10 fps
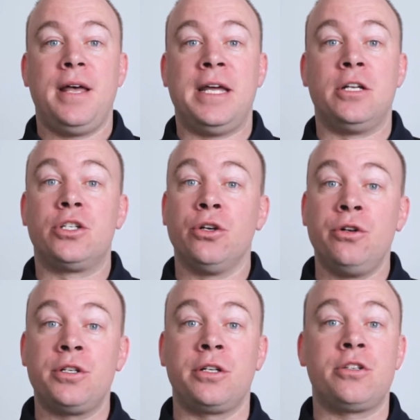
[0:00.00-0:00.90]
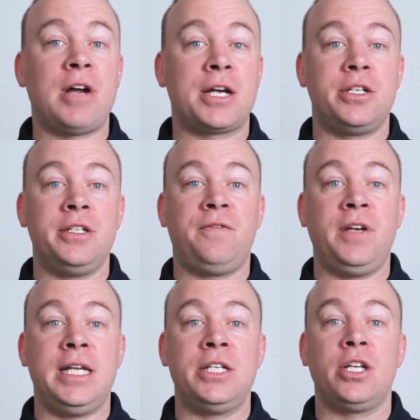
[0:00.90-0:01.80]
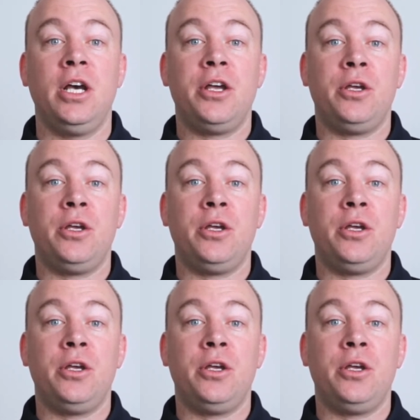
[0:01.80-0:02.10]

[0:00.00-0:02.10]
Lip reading: Then as soon as construction is finished,